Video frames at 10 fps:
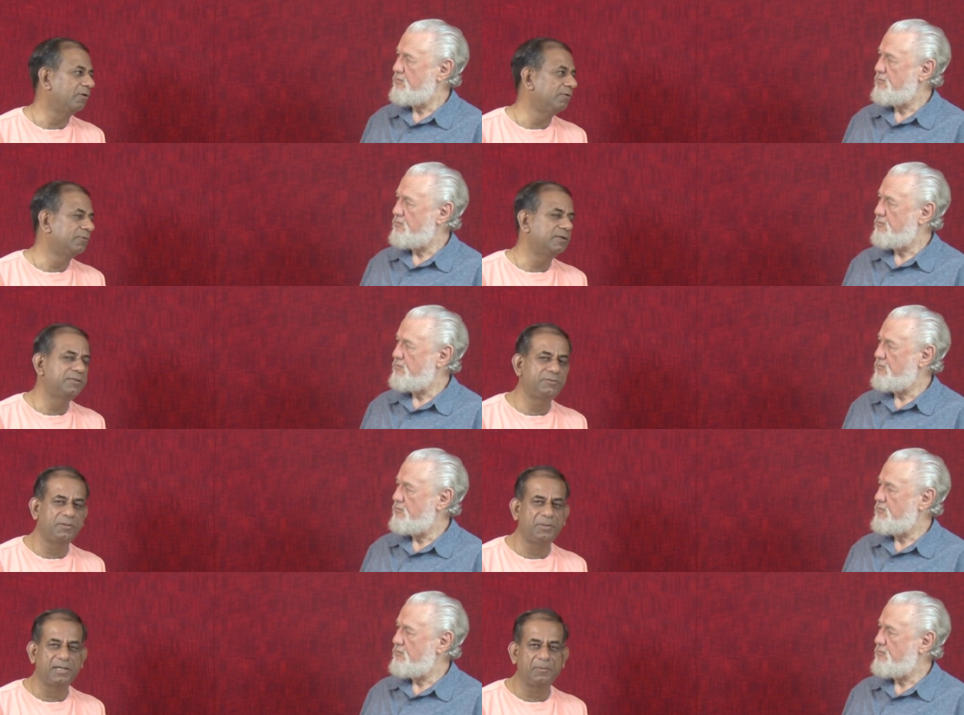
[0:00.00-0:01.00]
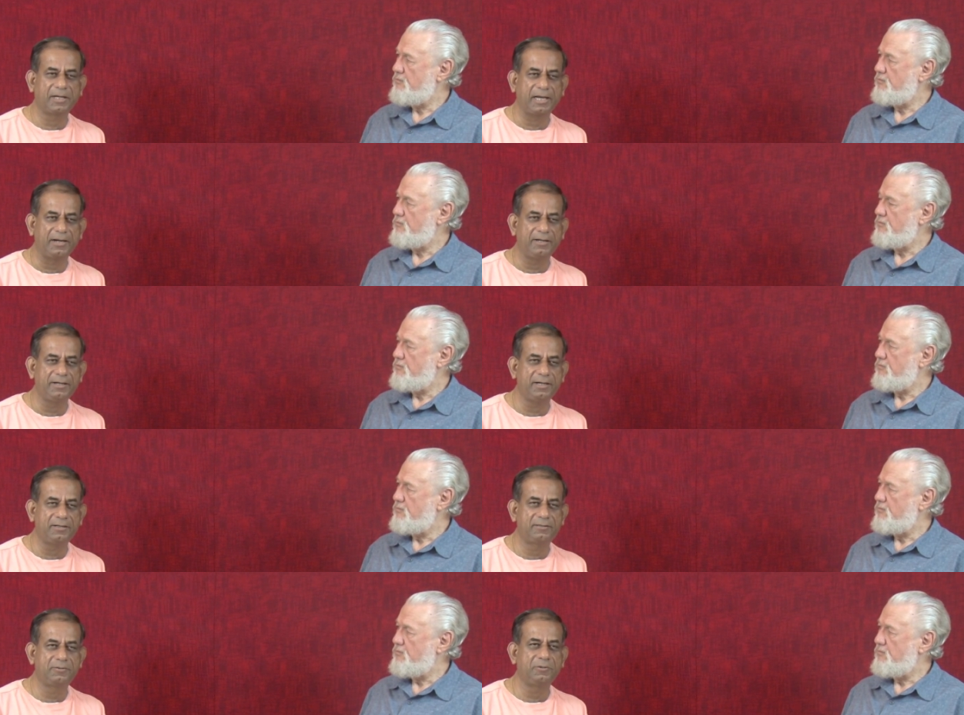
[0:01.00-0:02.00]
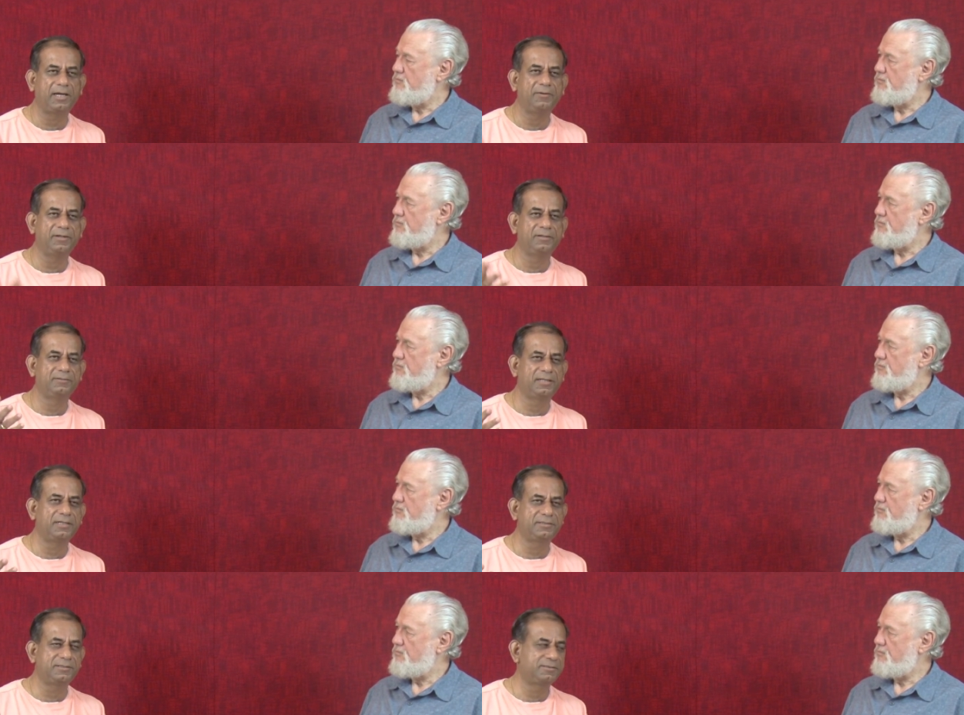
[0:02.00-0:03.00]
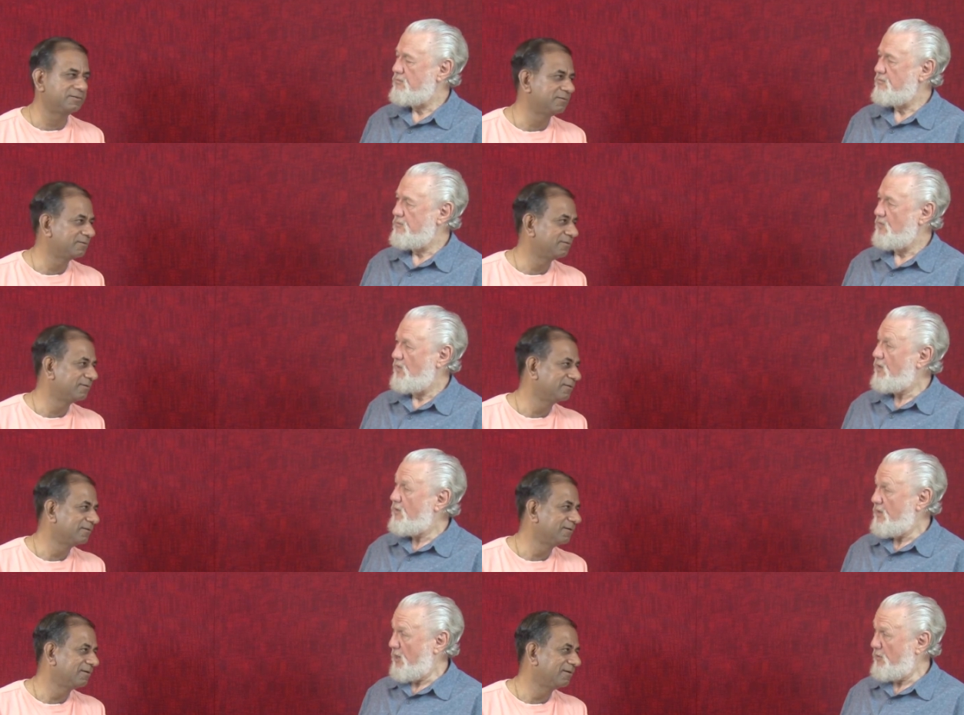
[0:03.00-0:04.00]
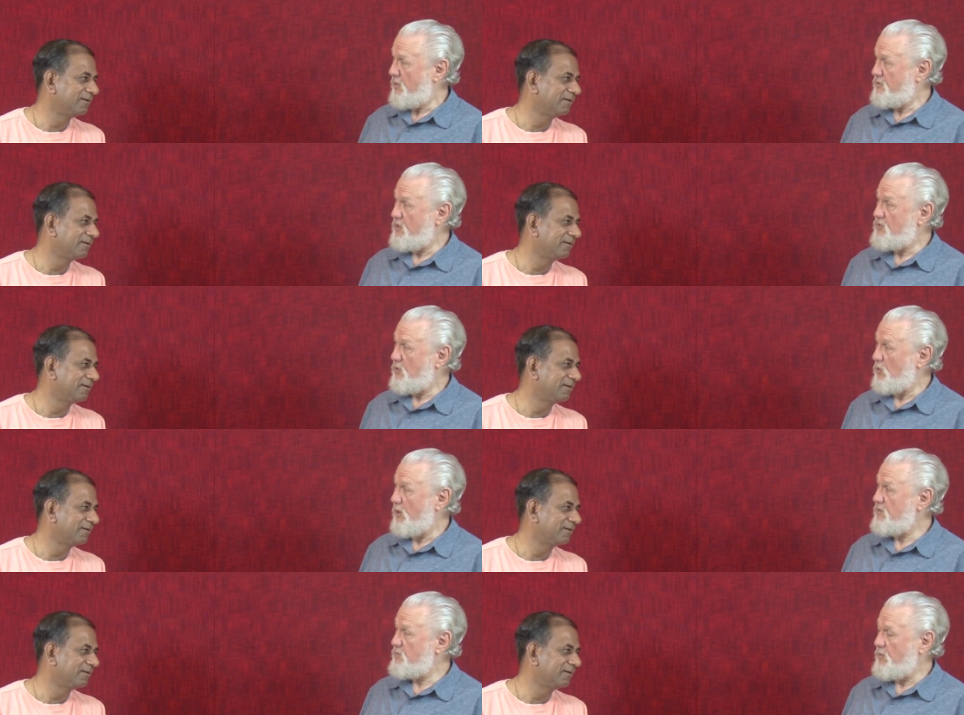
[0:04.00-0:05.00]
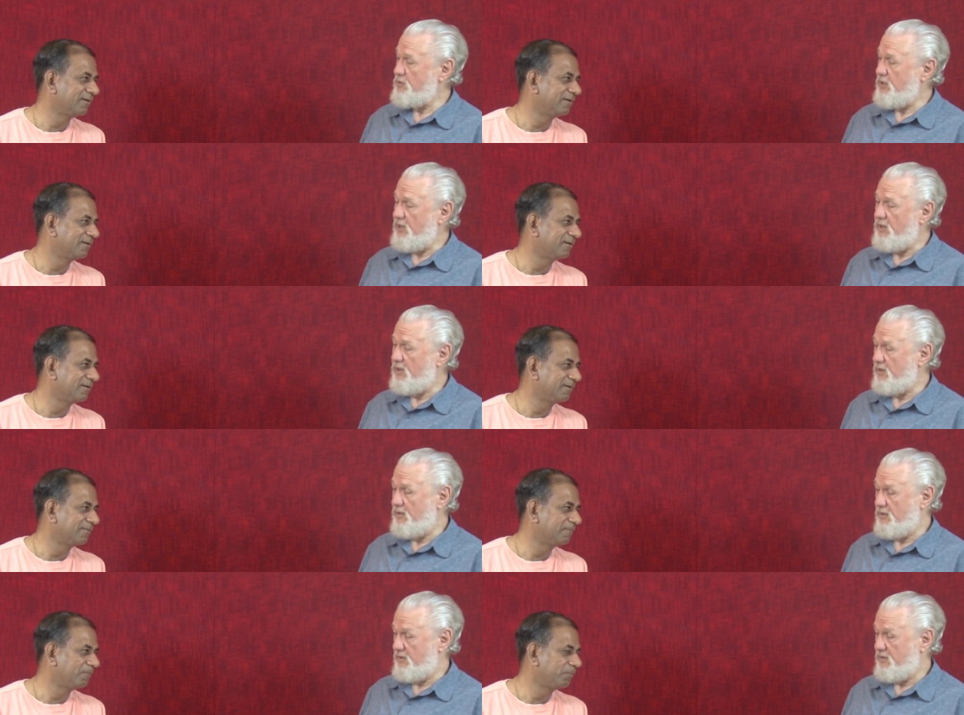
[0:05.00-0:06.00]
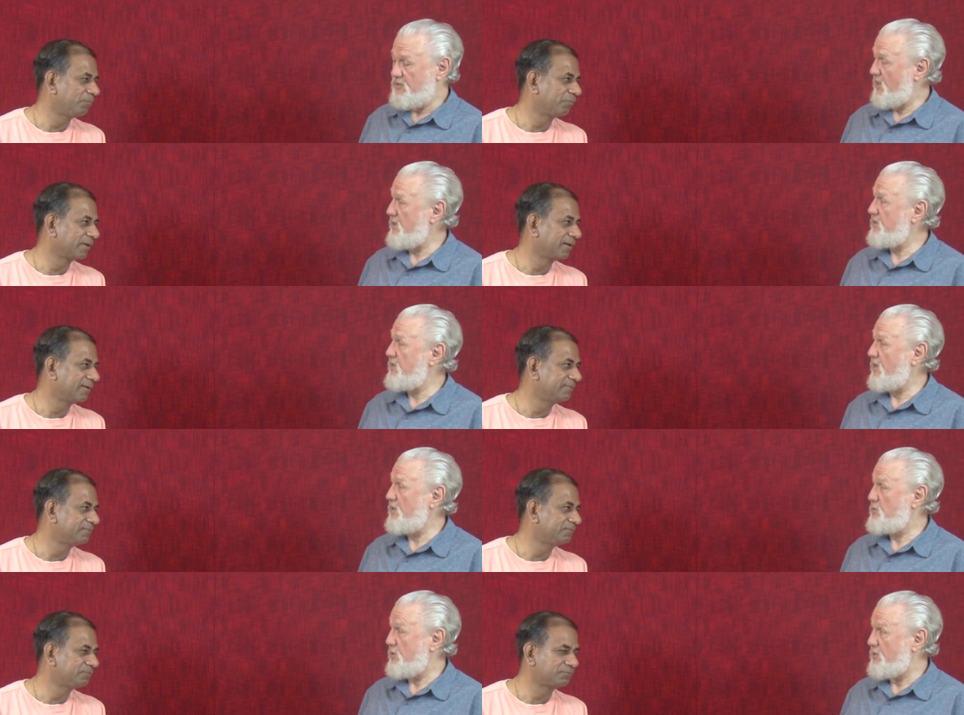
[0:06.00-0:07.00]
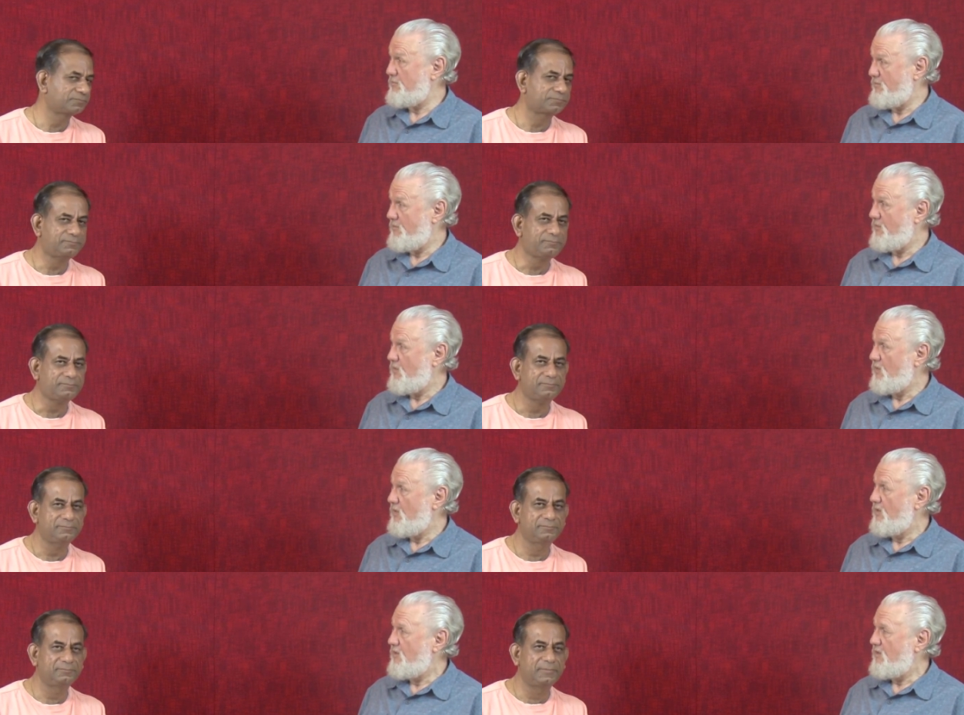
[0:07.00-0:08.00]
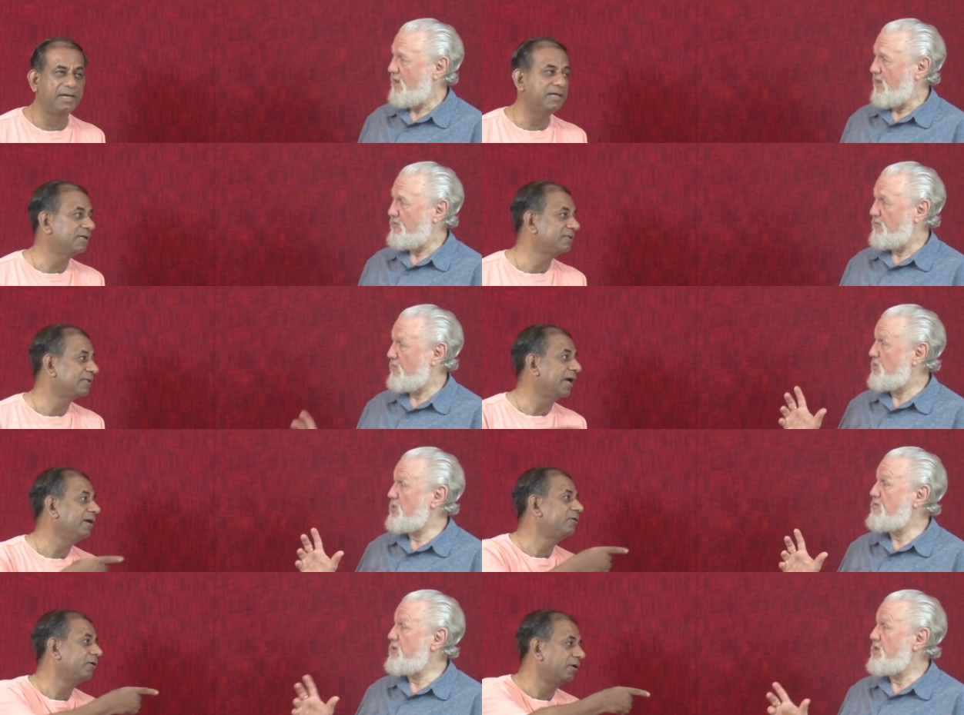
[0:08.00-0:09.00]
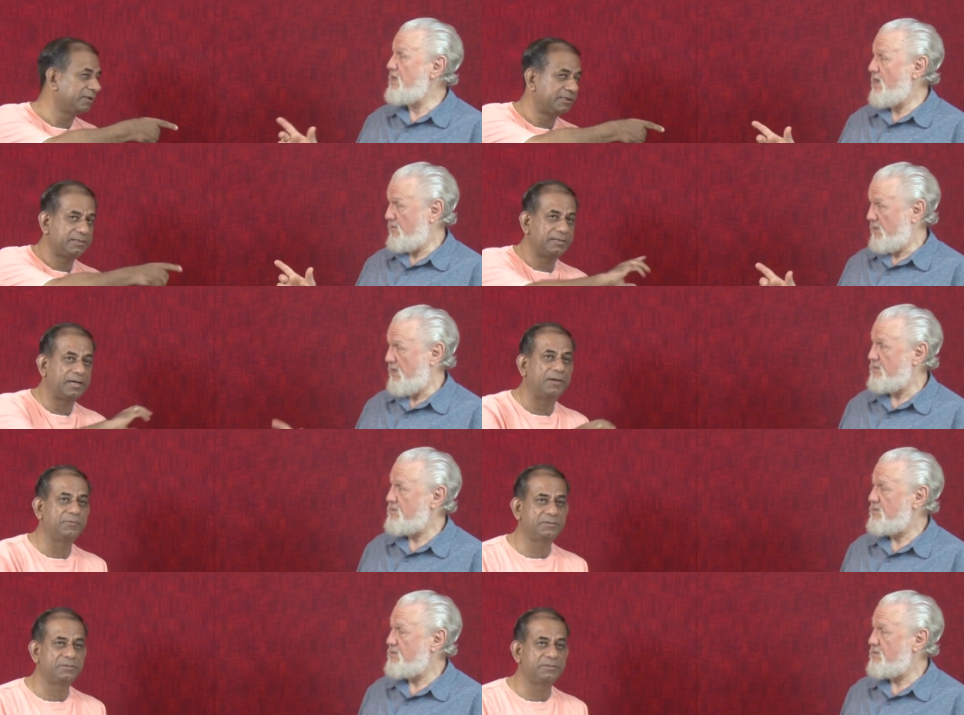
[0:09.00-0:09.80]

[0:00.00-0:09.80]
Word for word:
Speaker 1: onwards, you have become a candidate to the heaven. That's it.
Speaker 2: Now there's this whole expose on uh, Scientology.
Speaker 1: Yes, uh, Scientology. D V D, yes. I